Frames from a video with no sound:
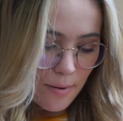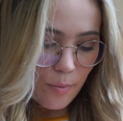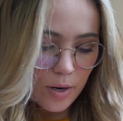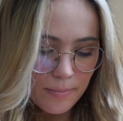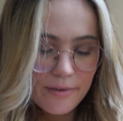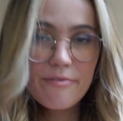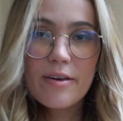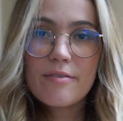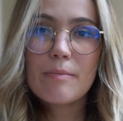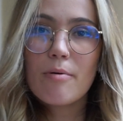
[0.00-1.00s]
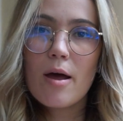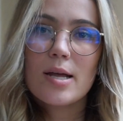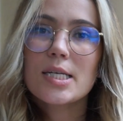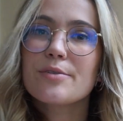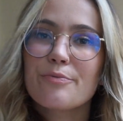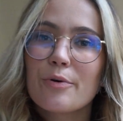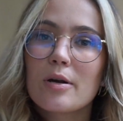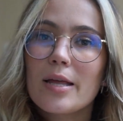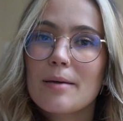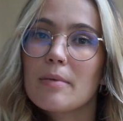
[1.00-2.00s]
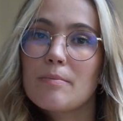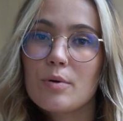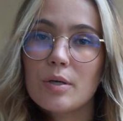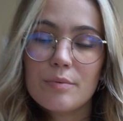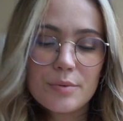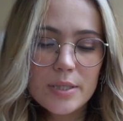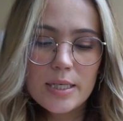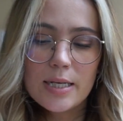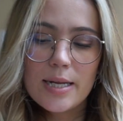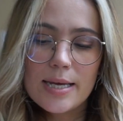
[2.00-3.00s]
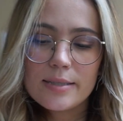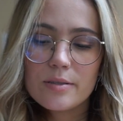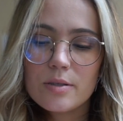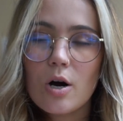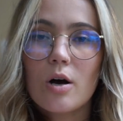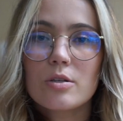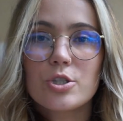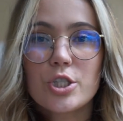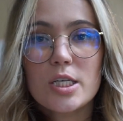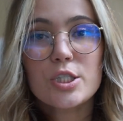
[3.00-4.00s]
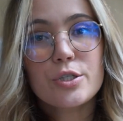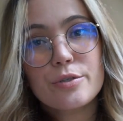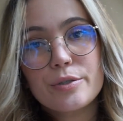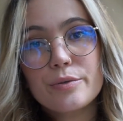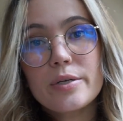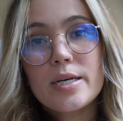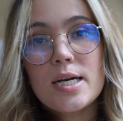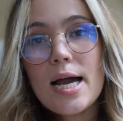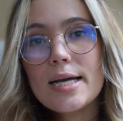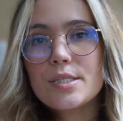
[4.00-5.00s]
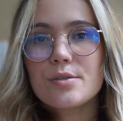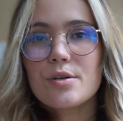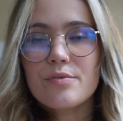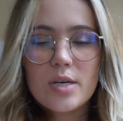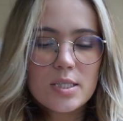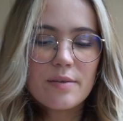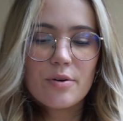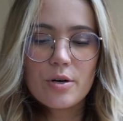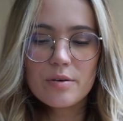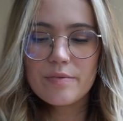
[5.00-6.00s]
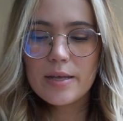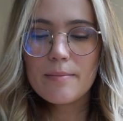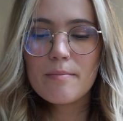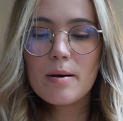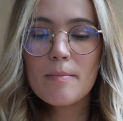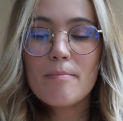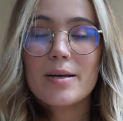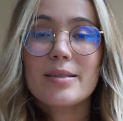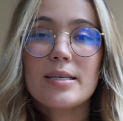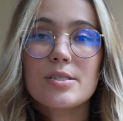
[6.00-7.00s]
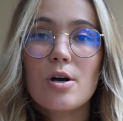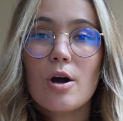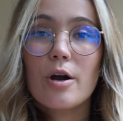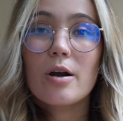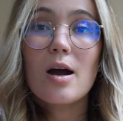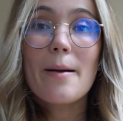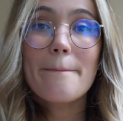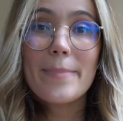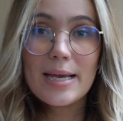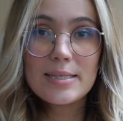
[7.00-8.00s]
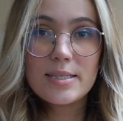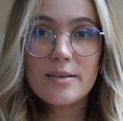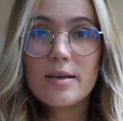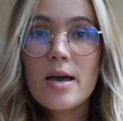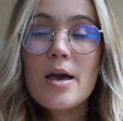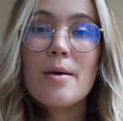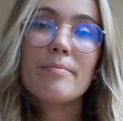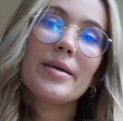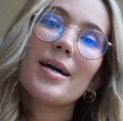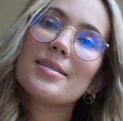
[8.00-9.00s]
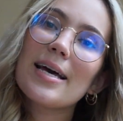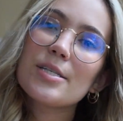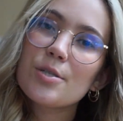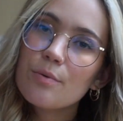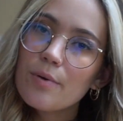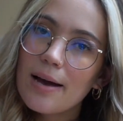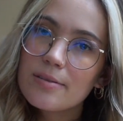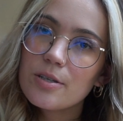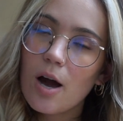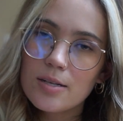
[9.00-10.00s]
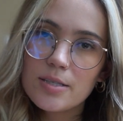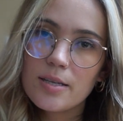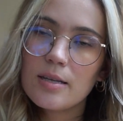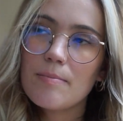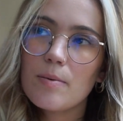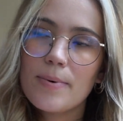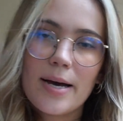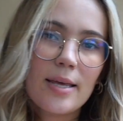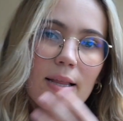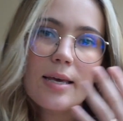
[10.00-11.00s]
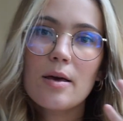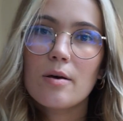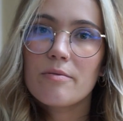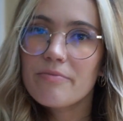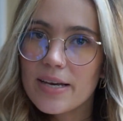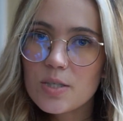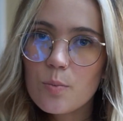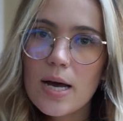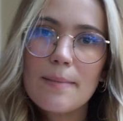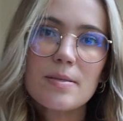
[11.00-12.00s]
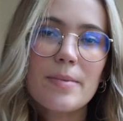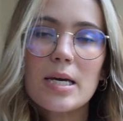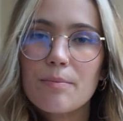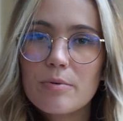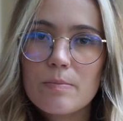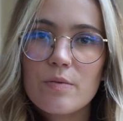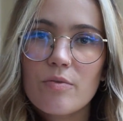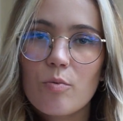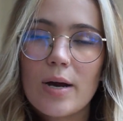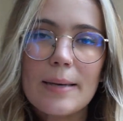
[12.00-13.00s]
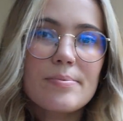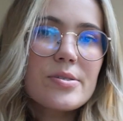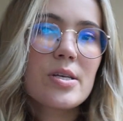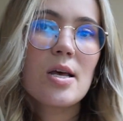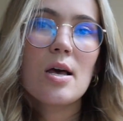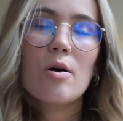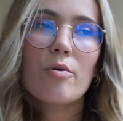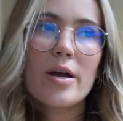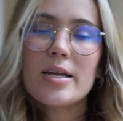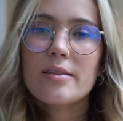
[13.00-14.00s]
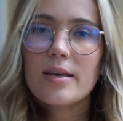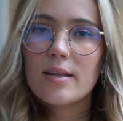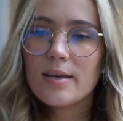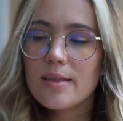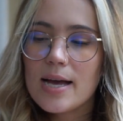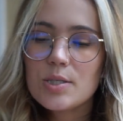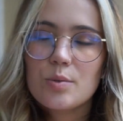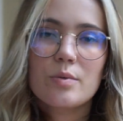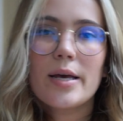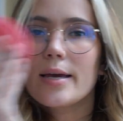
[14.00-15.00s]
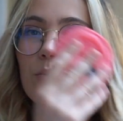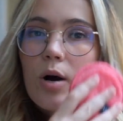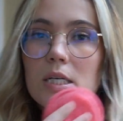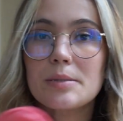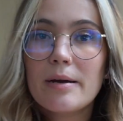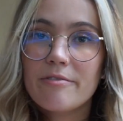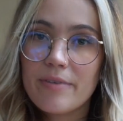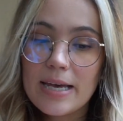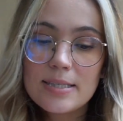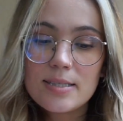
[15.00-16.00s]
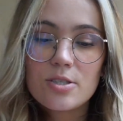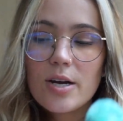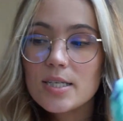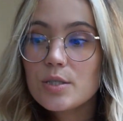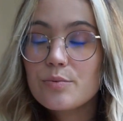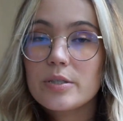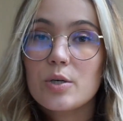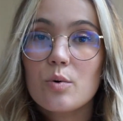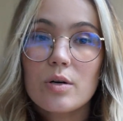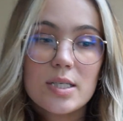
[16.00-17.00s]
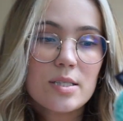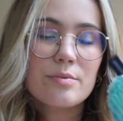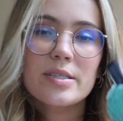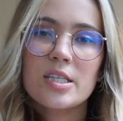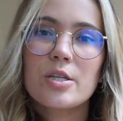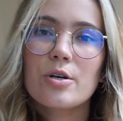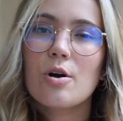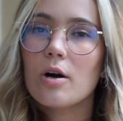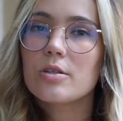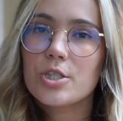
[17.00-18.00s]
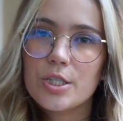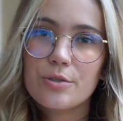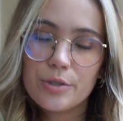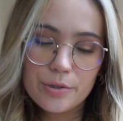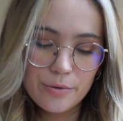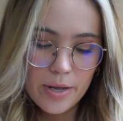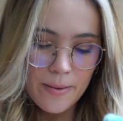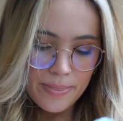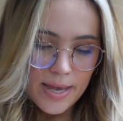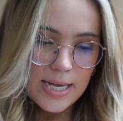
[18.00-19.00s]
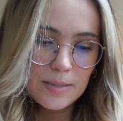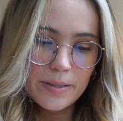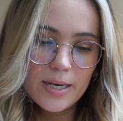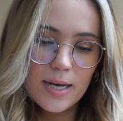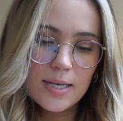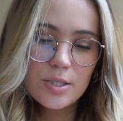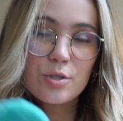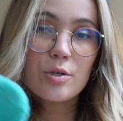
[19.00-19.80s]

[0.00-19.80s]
one of my favorite products for like my beauty routine is called Just Croon. I don't know if you guys have heard of them, but these are amazing because I don't have to constantly be buying like face wipes, makeup remover wipes, or anything like that to like wash my face. These are actually really cool because the reason they're called Just Croon is because you